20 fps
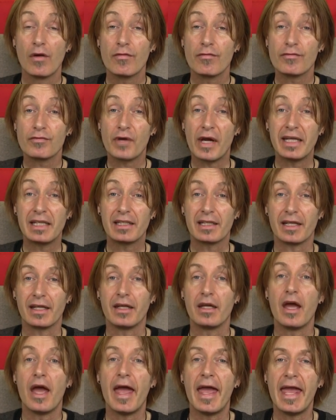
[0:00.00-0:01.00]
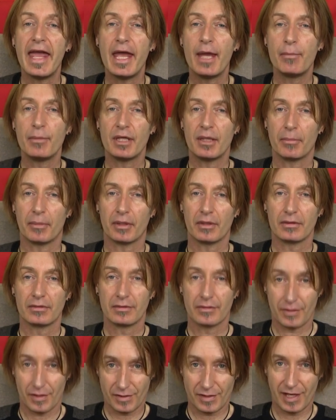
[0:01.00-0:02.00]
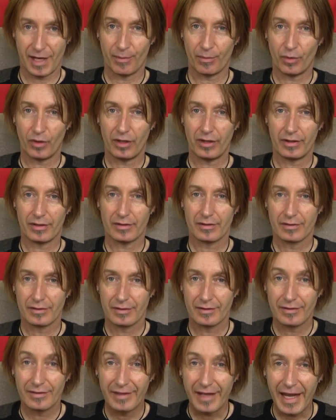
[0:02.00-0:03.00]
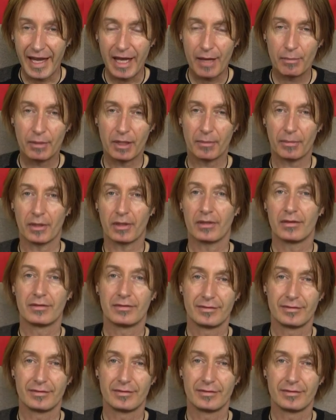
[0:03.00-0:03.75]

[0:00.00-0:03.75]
Friendly, amiable, the same word, amiable,